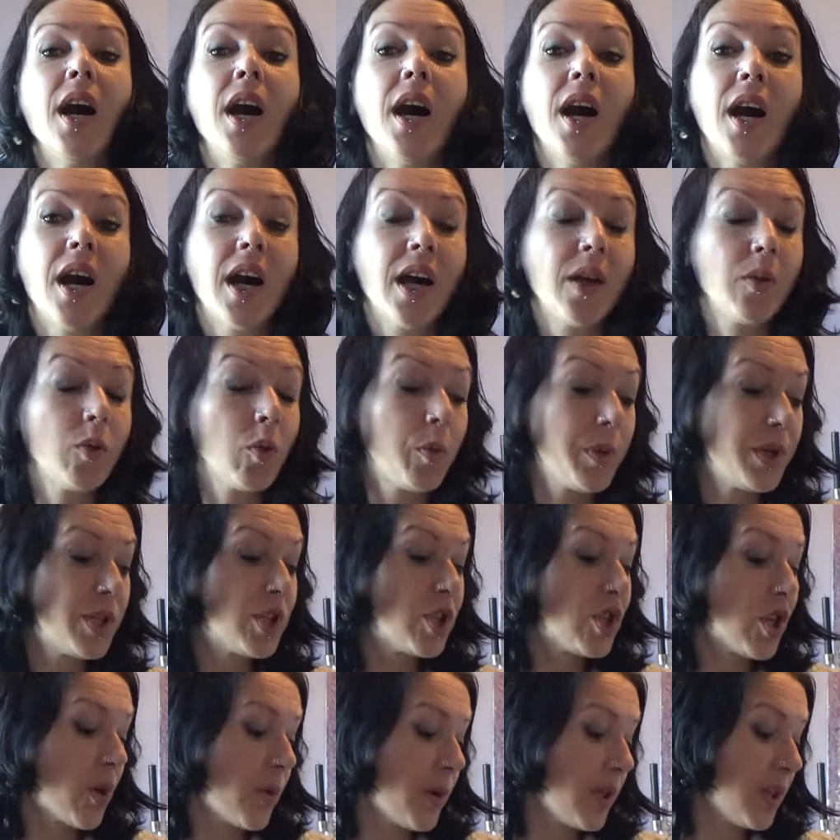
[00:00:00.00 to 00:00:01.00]
I will be
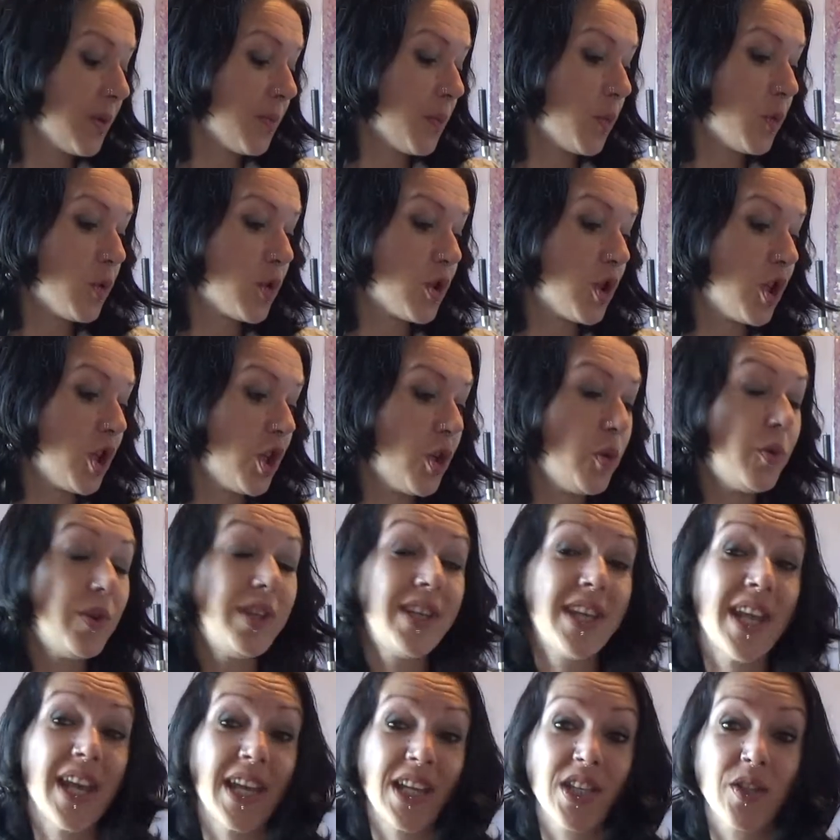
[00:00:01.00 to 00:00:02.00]
showing them all to you
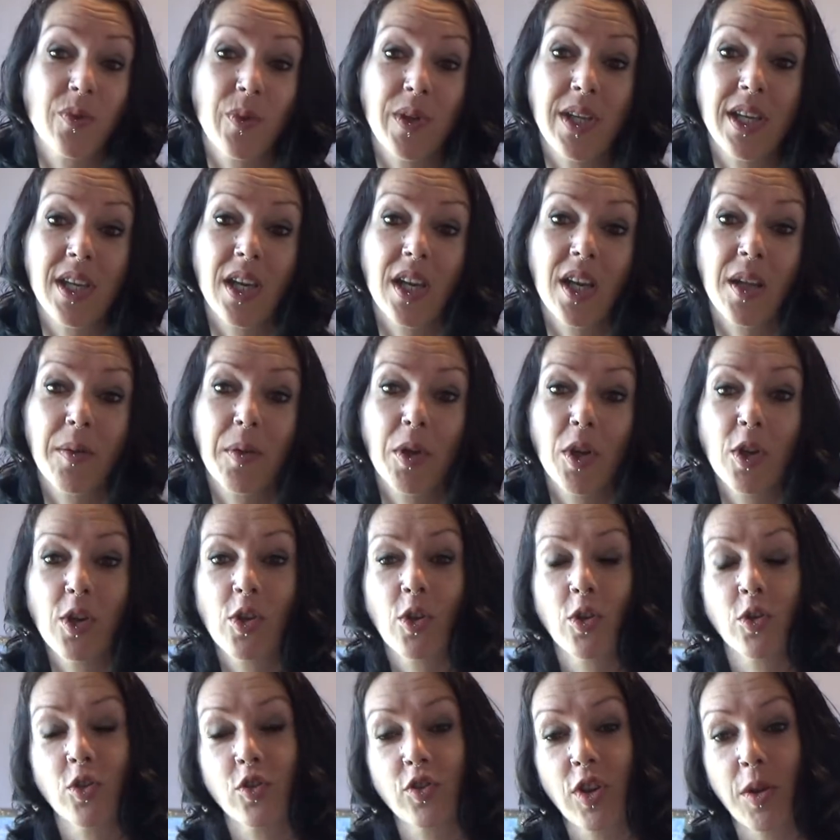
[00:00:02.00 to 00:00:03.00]
next week, and I'm going to
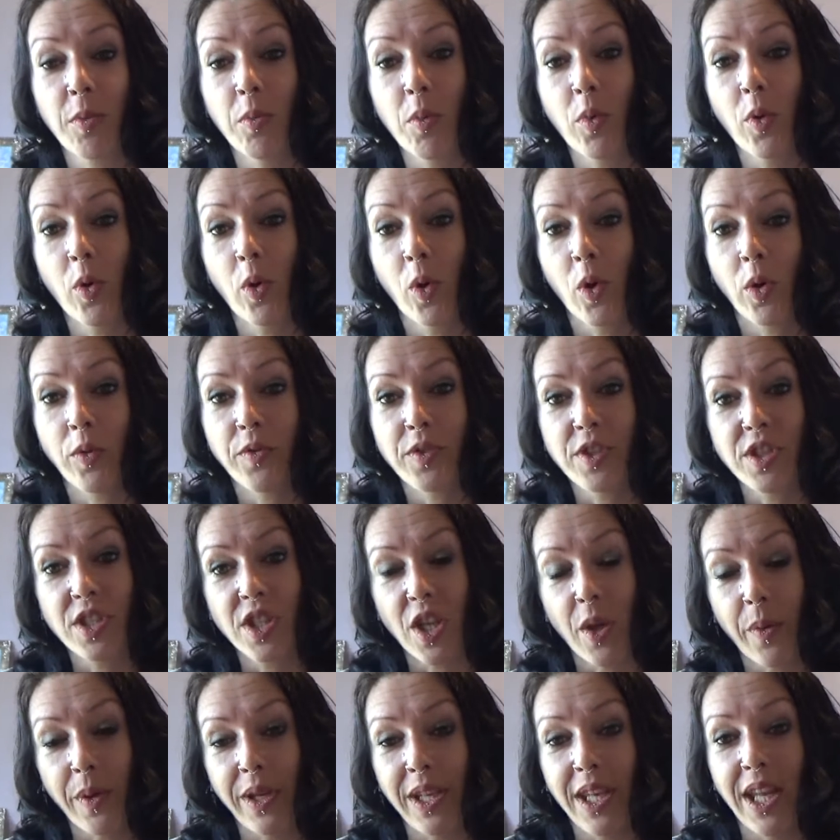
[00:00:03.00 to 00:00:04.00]
concentrate more on
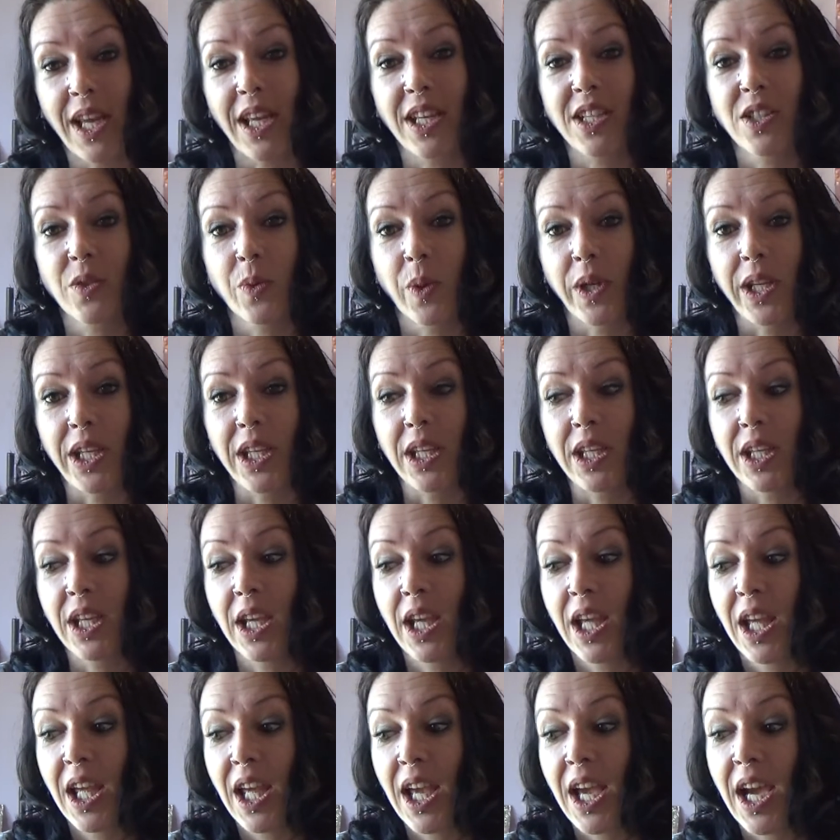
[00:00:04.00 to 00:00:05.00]
sewing next week
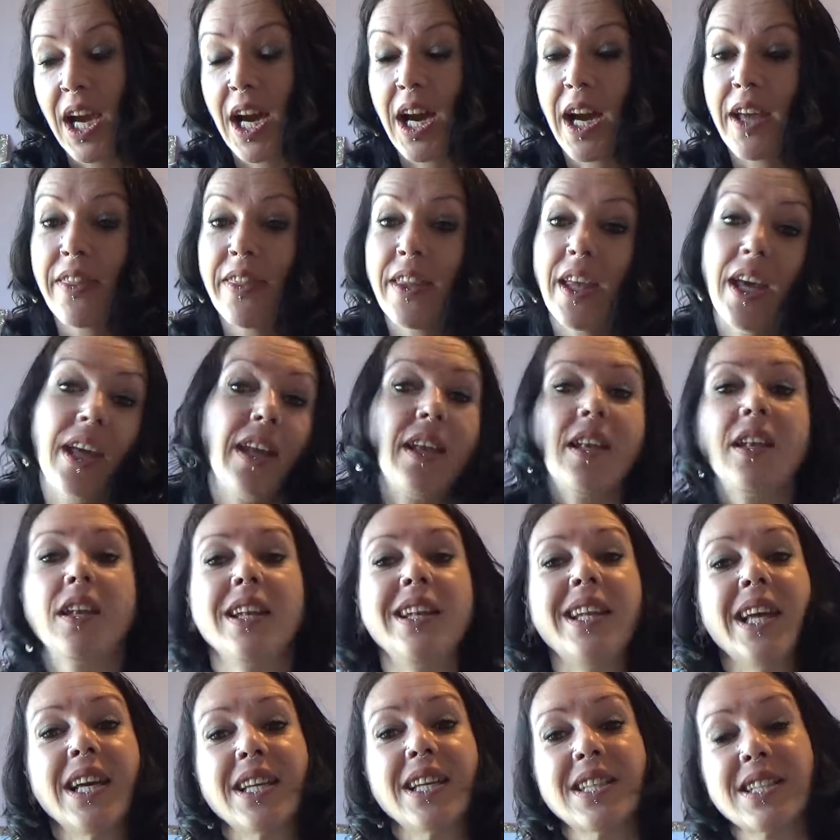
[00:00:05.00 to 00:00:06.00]
and then
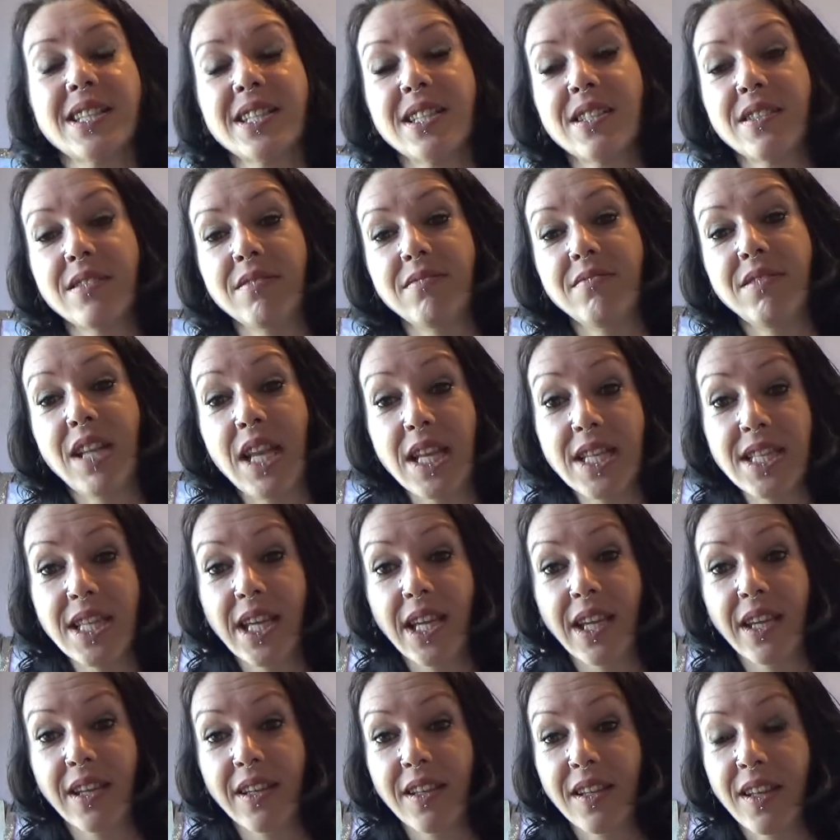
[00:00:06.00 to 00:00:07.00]
less
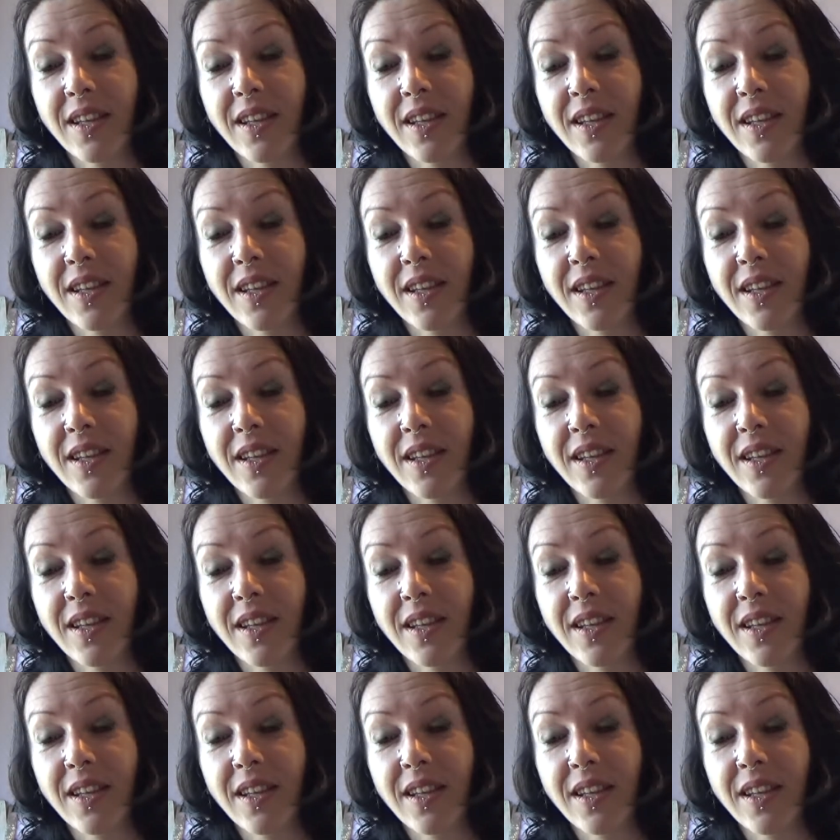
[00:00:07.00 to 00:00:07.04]
knitting